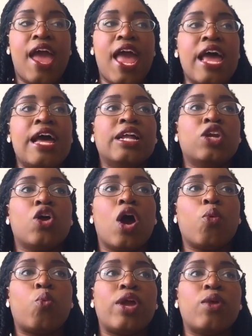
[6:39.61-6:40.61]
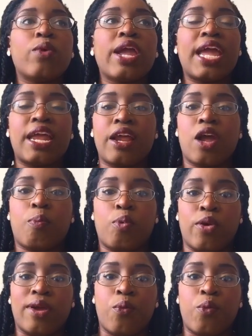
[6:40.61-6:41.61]
and we were hitting a
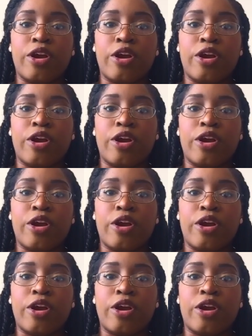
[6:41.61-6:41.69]
point